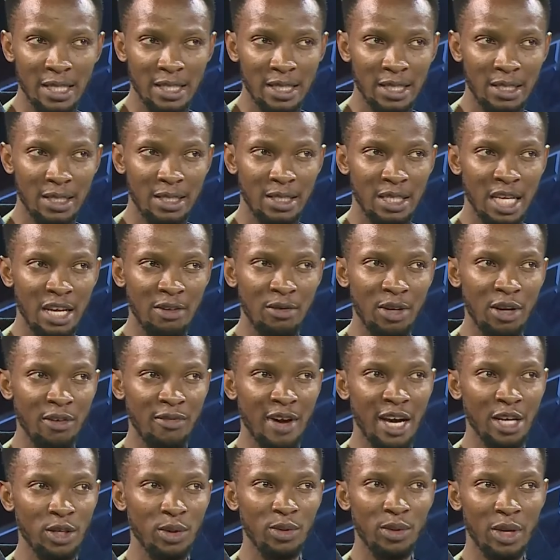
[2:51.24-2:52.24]
it, even if
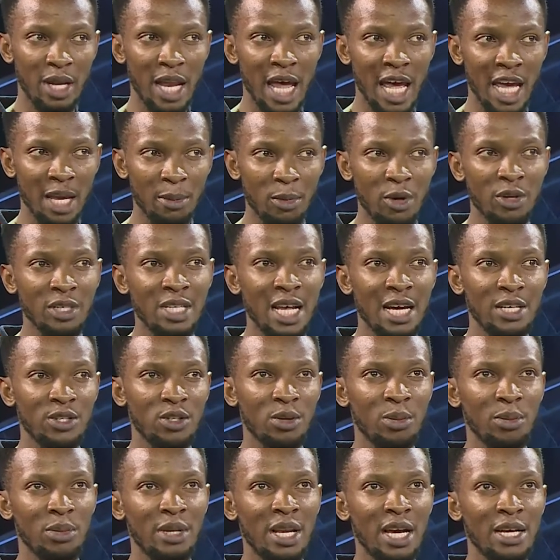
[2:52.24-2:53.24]
I don't like it, because there's
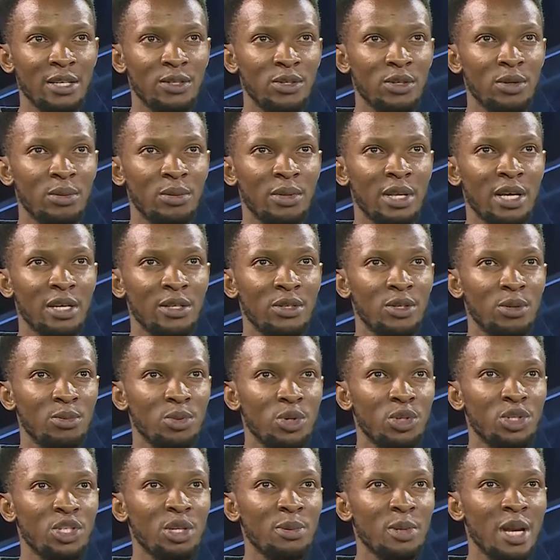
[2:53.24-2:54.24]
some
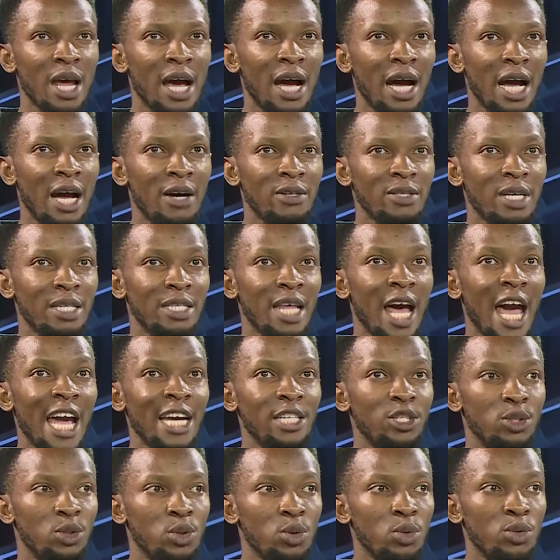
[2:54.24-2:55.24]
social media accounts that I
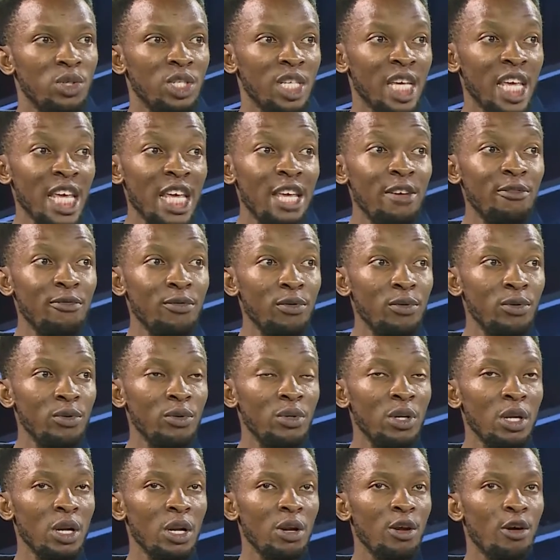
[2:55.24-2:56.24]
don't even
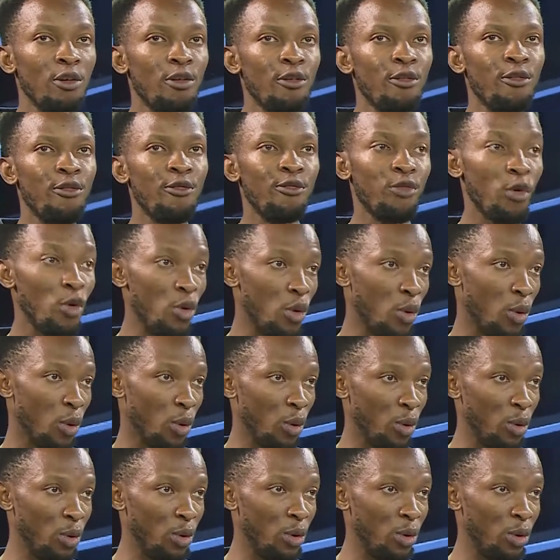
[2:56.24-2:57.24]
follow,
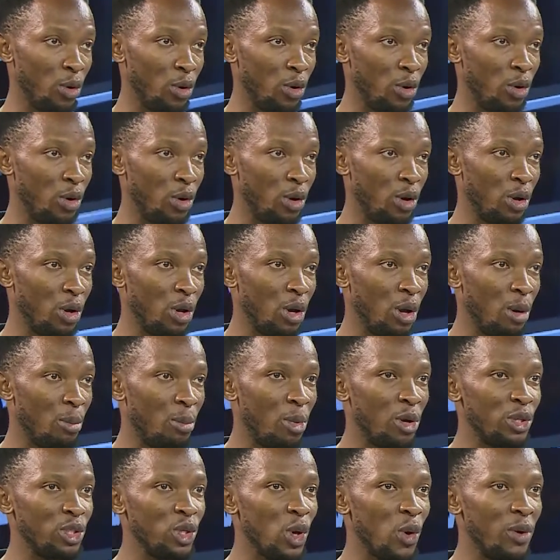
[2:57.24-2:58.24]

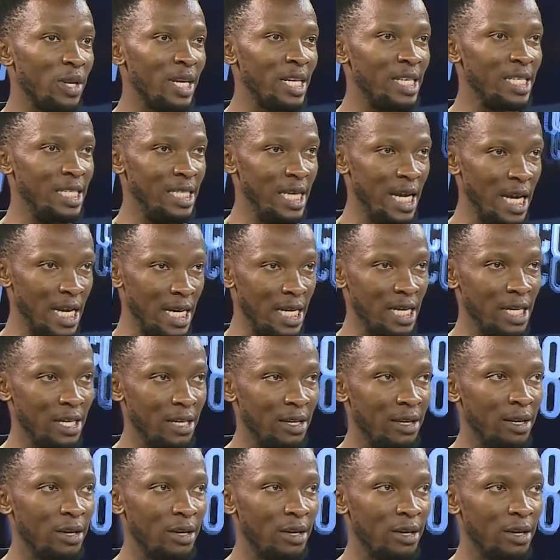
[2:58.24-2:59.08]
but on a daily